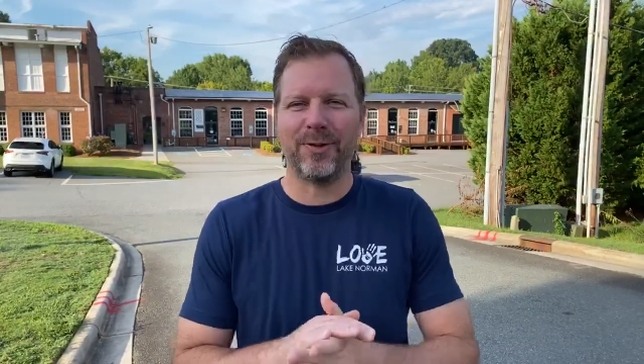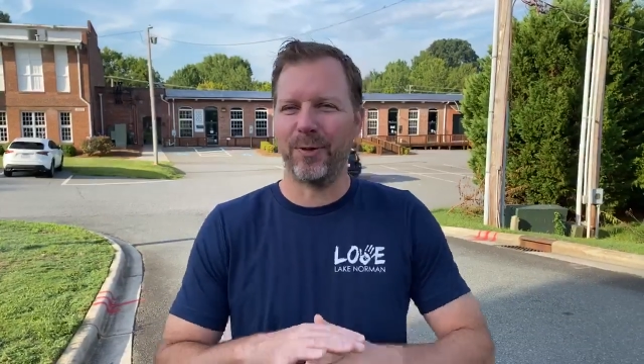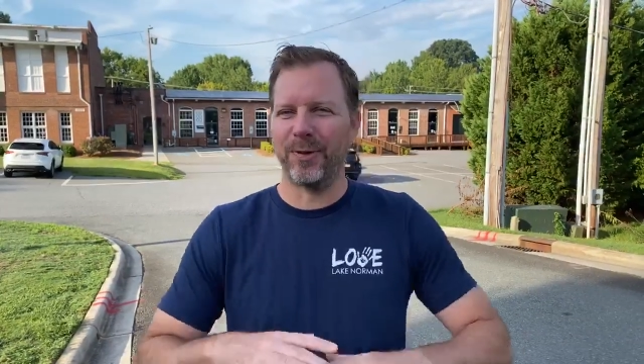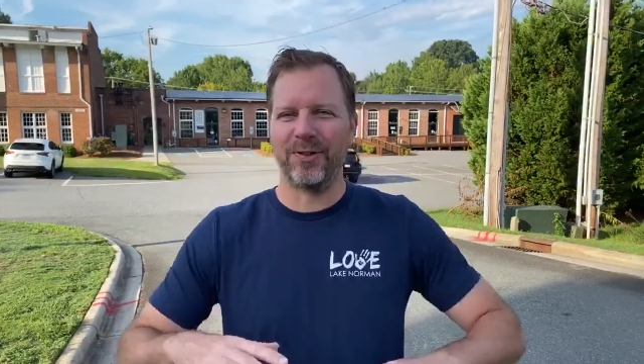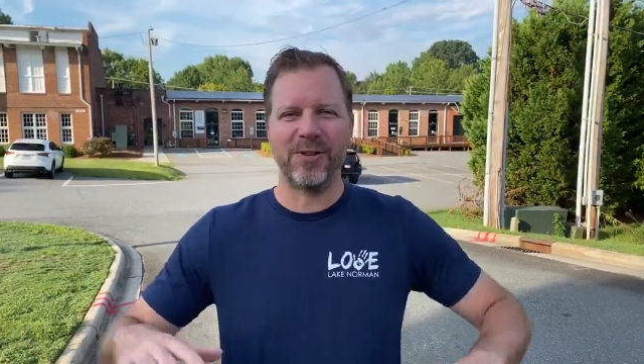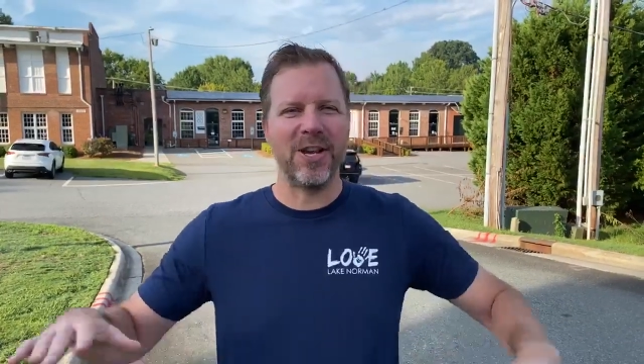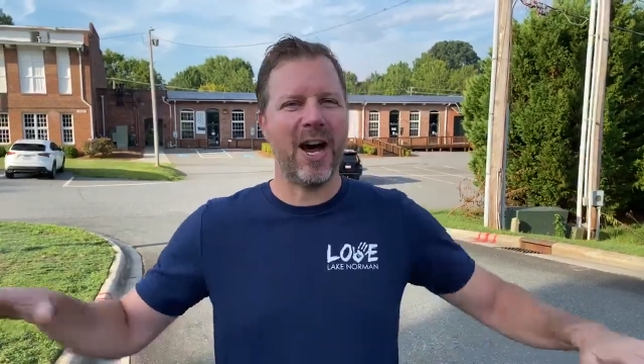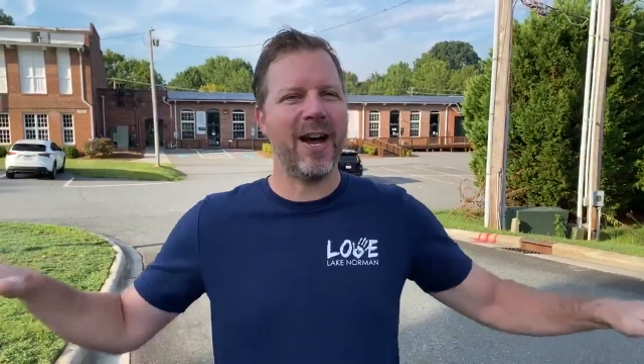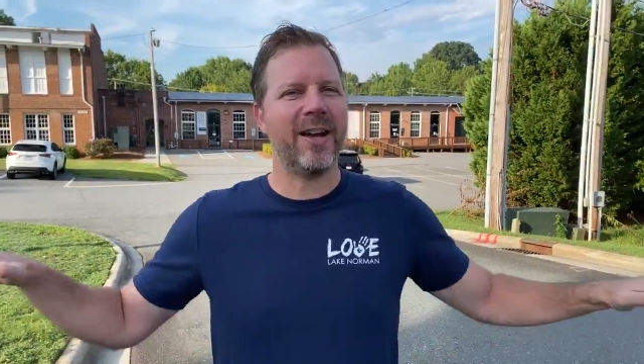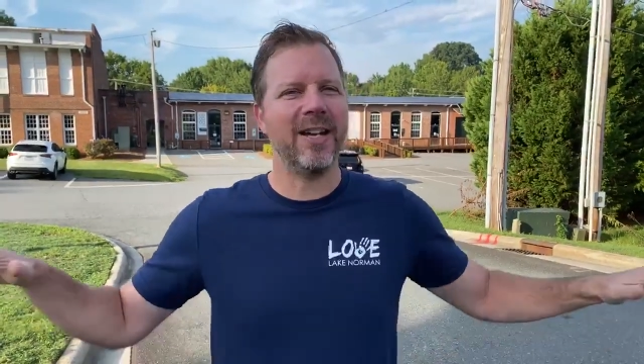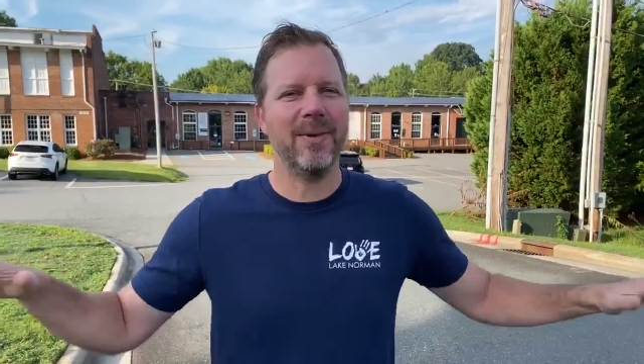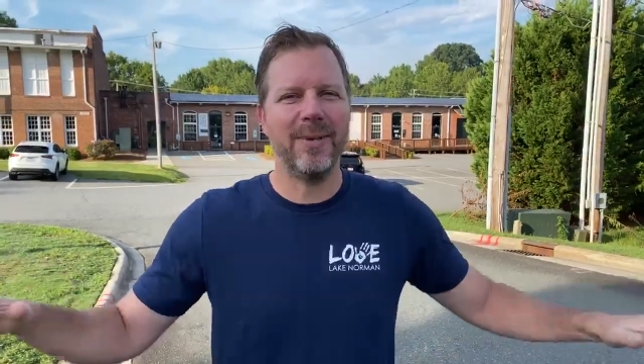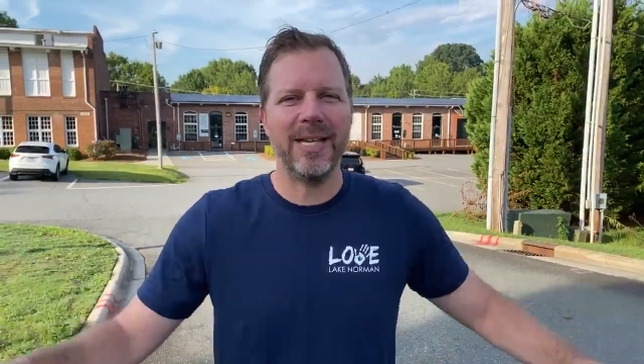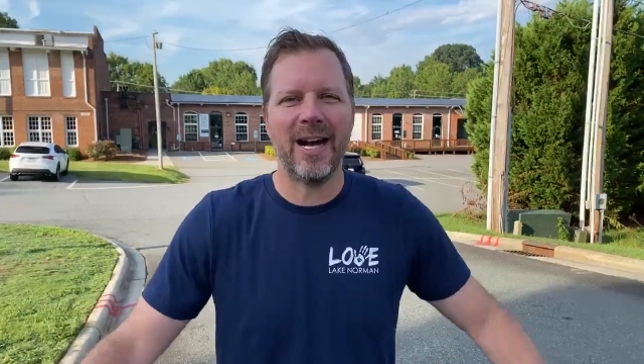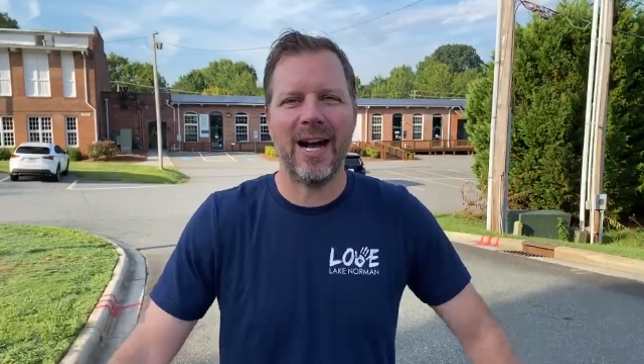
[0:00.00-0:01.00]
So it's not going
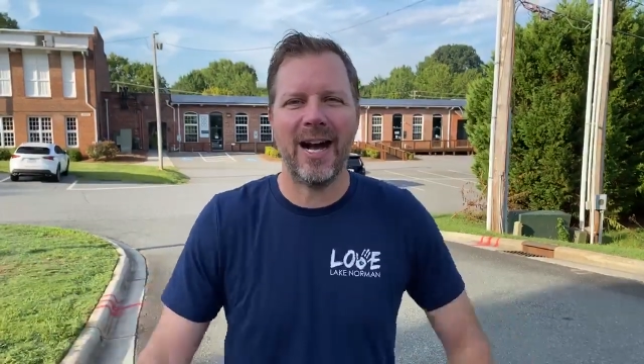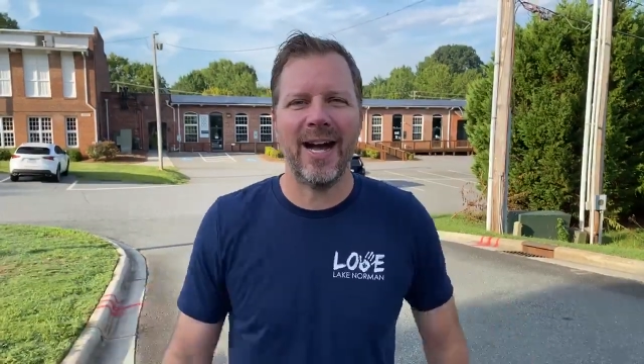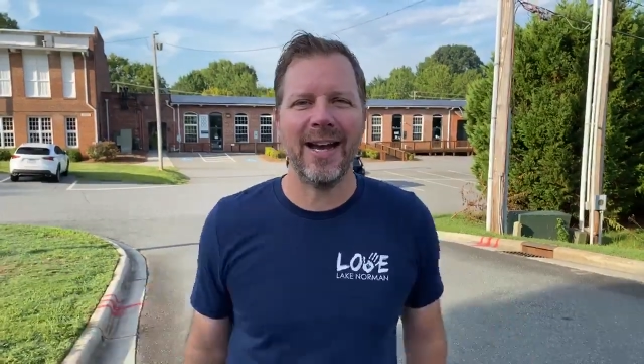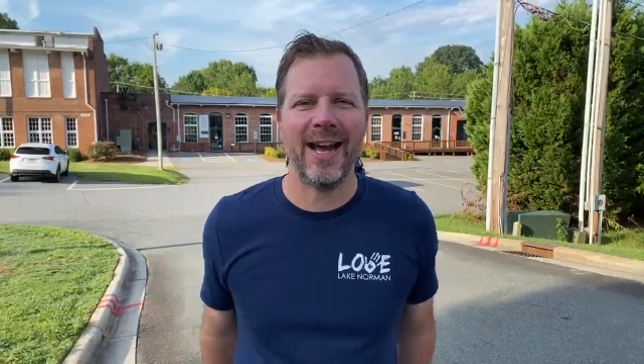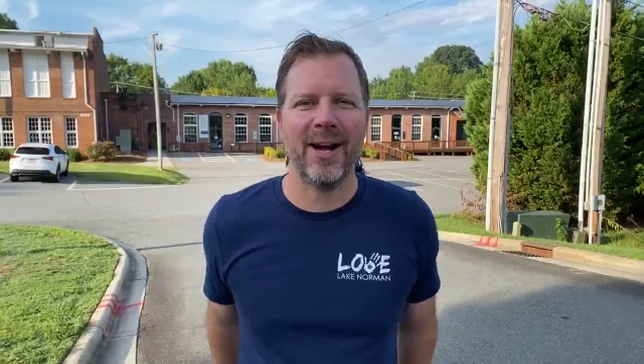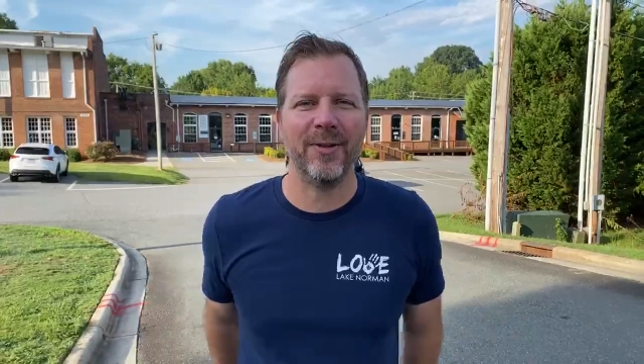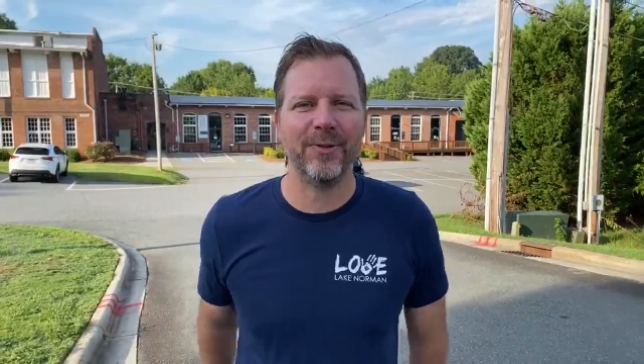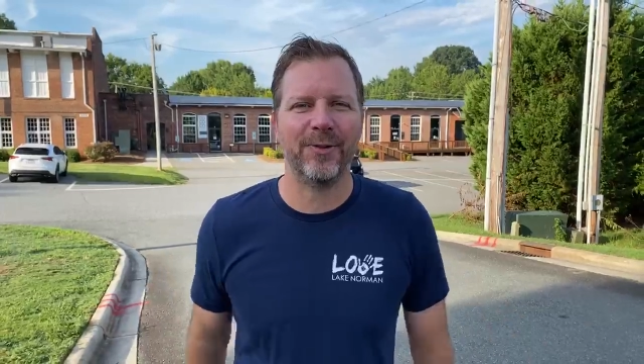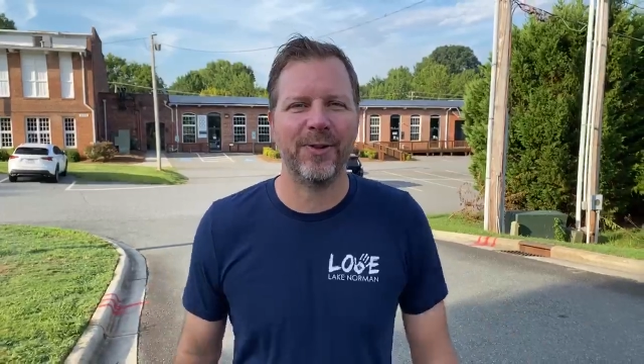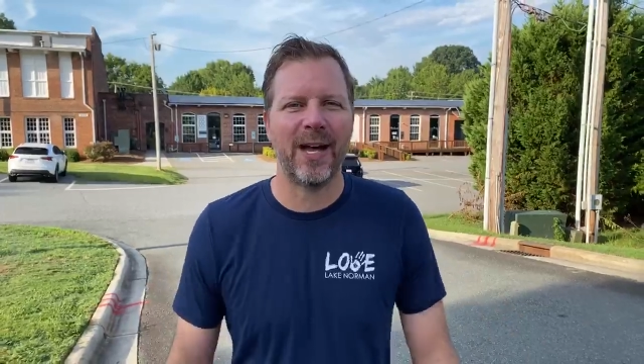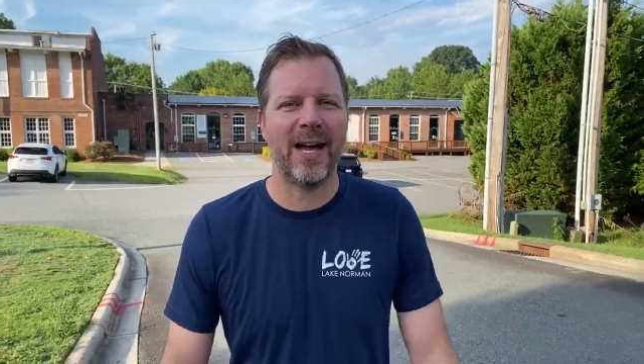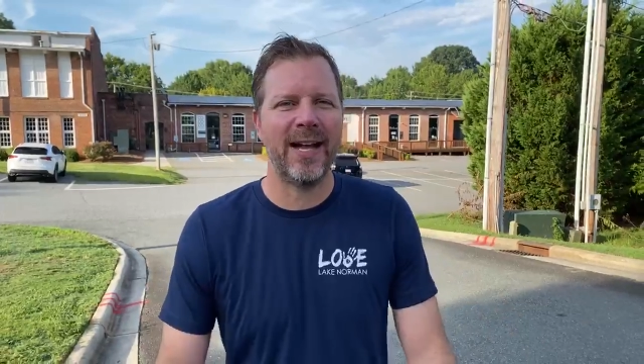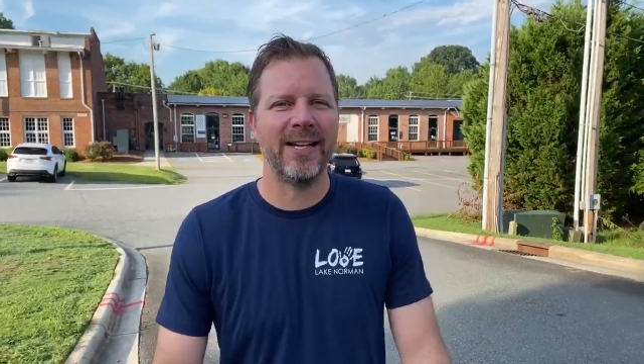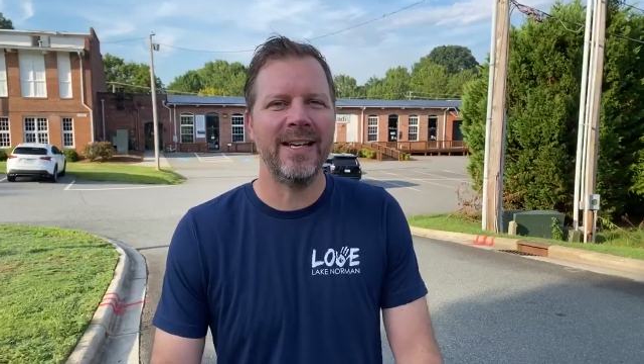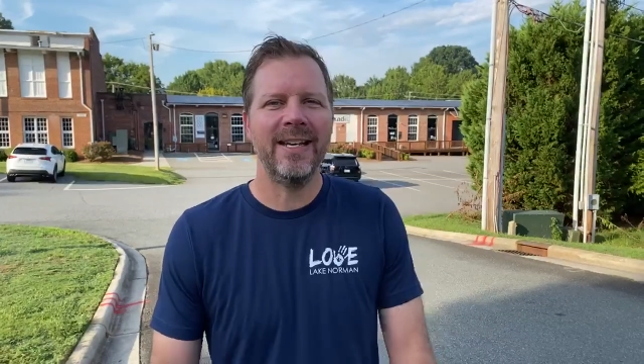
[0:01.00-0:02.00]
to be hot
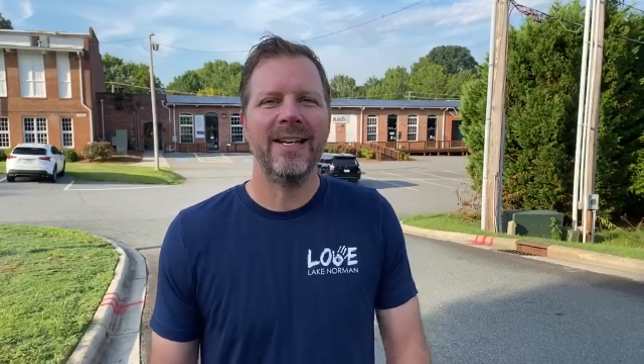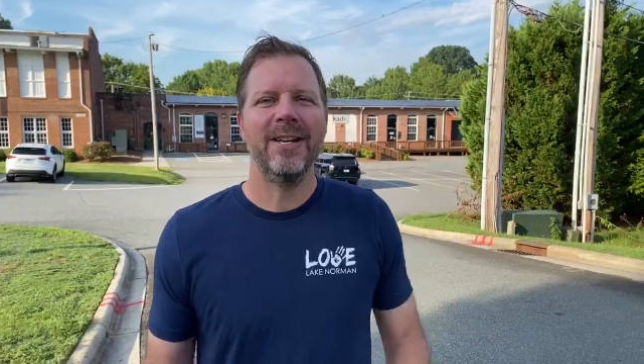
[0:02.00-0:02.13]
outside.